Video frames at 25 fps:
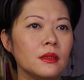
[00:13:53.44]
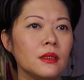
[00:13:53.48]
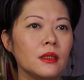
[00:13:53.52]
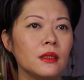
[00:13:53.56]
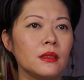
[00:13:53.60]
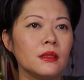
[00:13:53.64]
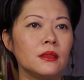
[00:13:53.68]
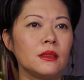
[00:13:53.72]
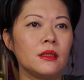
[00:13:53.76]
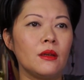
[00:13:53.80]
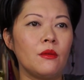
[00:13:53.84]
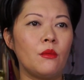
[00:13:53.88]

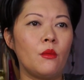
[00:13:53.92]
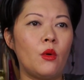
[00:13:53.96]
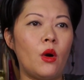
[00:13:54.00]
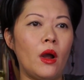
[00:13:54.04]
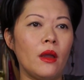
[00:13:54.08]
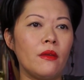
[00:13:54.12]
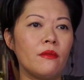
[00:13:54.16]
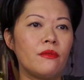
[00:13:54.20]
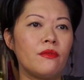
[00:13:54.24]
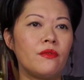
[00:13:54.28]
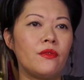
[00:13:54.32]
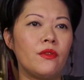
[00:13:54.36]
it's a
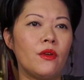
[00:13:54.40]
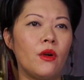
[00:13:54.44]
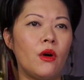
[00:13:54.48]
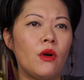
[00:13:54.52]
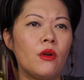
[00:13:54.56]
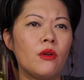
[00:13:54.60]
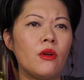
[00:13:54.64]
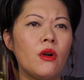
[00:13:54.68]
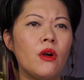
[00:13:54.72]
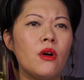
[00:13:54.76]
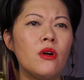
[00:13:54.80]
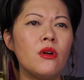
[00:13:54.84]
white
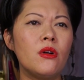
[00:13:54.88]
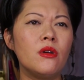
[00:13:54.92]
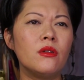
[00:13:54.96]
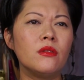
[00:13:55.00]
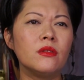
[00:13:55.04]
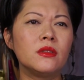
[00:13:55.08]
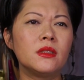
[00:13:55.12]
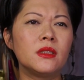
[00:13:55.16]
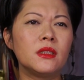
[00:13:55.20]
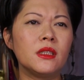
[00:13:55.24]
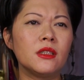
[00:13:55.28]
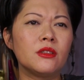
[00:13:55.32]

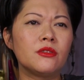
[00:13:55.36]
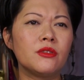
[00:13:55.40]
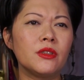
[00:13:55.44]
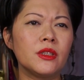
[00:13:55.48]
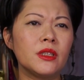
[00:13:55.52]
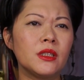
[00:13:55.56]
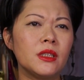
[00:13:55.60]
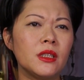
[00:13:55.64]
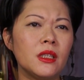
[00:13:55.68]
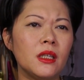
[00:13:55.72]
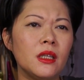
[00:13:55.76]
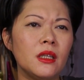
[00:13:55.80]
floral,
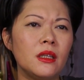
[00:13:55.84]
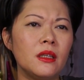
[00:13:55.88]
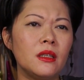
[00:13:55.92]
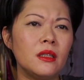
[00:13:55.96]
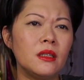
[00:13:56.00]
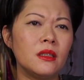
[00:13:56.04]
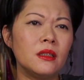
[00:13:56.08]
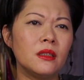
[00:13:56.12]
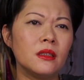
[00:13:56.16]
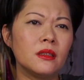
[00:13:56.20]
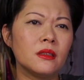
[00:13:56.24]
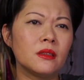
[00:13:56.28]

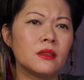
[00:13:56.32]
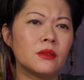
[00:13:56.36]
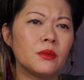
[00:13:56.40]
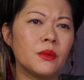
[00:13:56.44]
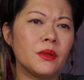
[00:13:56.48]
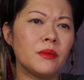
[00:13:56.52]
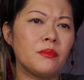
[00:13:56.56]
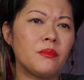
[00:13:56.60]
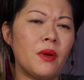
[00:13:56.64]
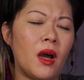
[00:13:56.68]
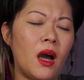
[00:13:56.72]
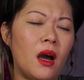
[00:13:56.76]
citrusy,
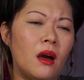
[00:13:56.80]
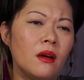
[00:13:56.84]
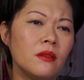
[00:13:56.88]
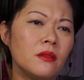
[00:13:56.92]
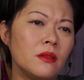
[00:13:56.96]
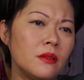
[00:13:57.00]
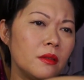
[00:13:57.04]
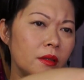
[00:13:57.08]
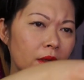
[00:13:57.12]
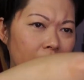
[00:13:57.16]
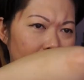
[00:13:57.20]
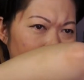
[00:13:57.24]
sweet
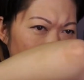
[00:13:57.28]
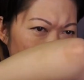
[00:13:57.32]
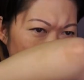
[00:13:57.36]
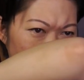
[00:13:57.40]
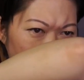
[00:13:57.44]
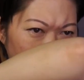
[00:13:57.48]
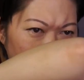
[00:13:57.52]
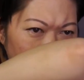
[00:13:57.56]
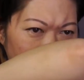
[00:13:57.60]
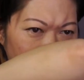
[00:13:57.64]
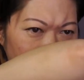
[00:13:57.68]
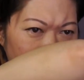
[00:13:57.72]
powdery,
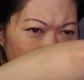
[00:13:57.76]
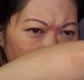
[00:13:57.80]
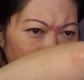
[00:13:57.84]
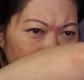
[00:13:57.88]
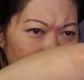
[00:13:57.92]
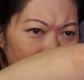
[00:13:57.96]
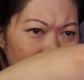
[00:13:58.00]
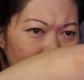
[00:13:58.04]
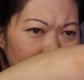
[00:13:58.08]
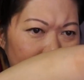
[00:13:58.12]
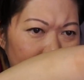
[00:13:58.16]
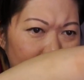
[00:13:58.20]

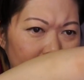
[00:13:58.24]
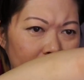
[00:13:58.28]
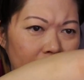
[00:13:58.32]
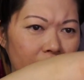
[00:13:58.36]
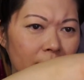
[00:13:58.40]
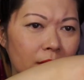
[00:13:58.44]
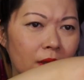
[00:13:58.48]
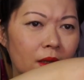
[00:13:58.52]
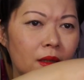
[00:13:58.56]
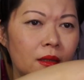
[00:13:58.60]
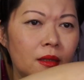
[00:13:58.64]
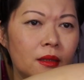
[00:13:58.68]

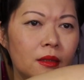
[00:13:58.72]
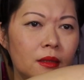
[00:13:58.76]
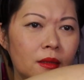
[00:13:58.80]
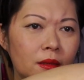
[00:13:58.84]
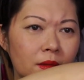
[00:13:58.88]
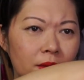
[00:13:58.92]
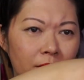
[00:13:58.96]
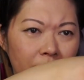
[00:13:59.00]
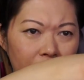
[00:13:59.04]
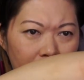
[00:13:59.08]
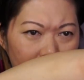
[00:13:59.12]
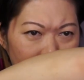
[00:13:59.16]

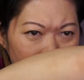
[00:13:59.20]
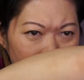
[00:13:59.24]
kind